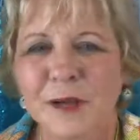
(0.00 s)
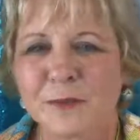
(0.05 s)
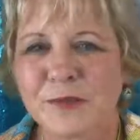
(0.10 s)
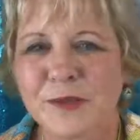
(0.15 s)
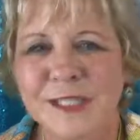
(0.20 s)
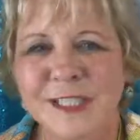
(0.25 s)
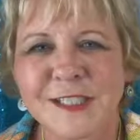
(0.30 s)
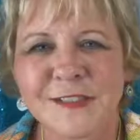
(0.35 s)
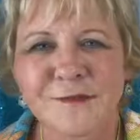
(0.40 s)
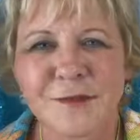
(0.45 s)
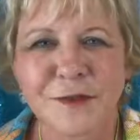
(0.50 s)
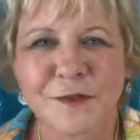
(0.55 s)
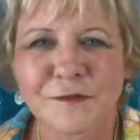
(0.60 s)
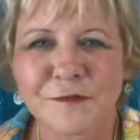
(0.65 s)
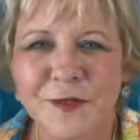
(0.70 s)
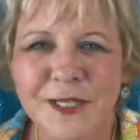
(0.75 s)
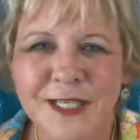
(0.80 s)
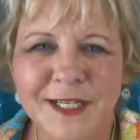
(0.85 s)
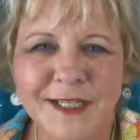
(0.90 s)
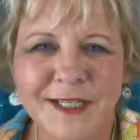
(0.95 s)
please feel
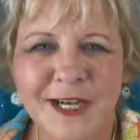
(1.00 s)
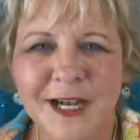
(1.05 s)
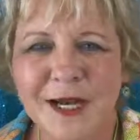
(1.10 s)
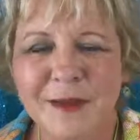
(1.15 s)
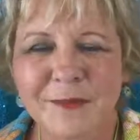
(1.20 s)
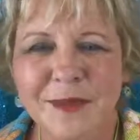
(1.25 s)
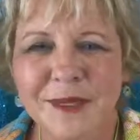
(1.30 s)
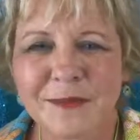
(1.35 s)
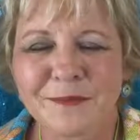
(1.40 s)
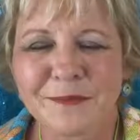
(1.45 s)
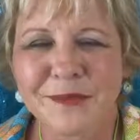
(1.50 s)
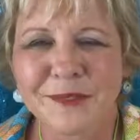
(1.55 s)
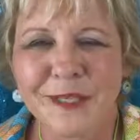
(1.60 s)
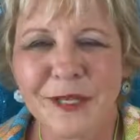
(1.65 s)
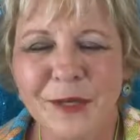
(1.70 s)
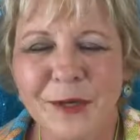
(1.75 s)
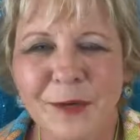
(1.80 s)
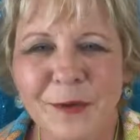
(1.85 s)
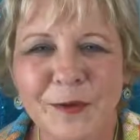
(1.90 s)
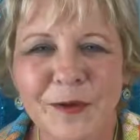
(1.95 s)
free to comment
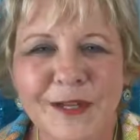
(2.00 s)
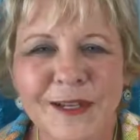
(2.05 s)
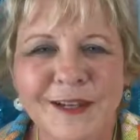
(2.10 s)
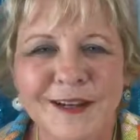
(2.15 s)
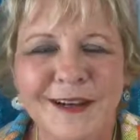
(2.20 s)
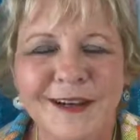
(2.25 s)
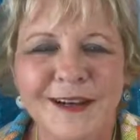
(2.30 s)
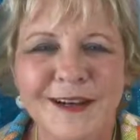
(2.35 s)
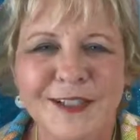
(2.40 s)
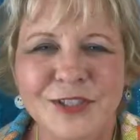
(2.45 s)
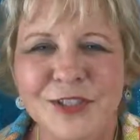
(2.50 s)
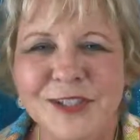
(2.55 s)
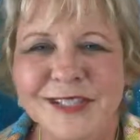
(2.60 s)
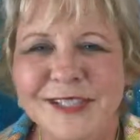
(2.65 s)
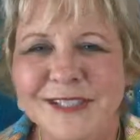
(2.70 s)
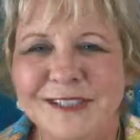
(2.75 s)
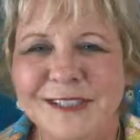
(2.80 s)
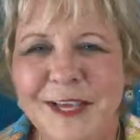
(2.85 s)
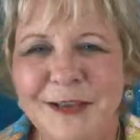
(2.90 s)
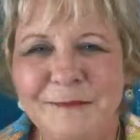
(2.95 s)
below just
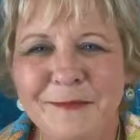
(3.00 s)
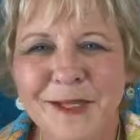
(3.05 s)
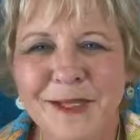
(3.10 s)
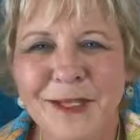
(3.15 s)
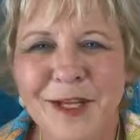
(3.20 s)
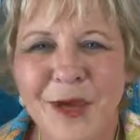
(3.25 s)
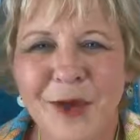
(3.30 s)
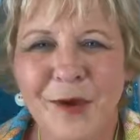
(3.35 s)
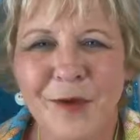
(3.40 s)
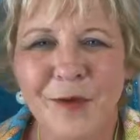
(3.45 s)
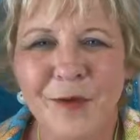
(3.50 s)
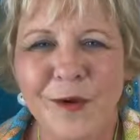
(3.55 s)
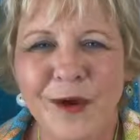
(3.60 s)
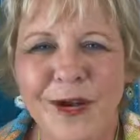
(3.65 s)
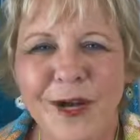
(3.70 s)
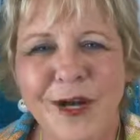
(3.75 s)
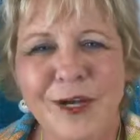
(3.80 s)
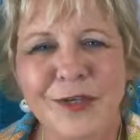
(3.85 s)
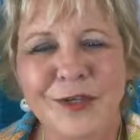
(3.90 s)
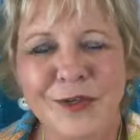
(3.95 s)
to let me
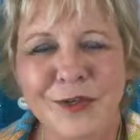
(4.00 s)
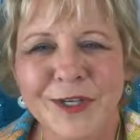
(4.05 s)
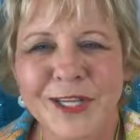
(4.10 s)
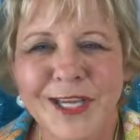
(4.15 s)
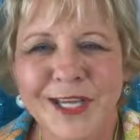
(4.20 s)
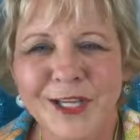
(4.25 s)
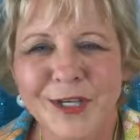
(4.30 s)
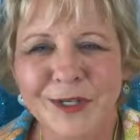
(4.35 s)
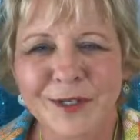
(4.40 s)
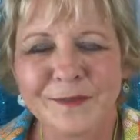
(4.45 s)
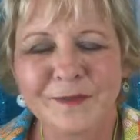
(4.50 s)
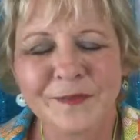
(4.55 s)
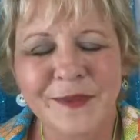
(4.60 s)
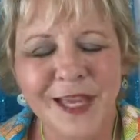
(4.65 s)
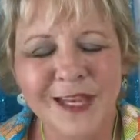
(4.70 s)
know you're here.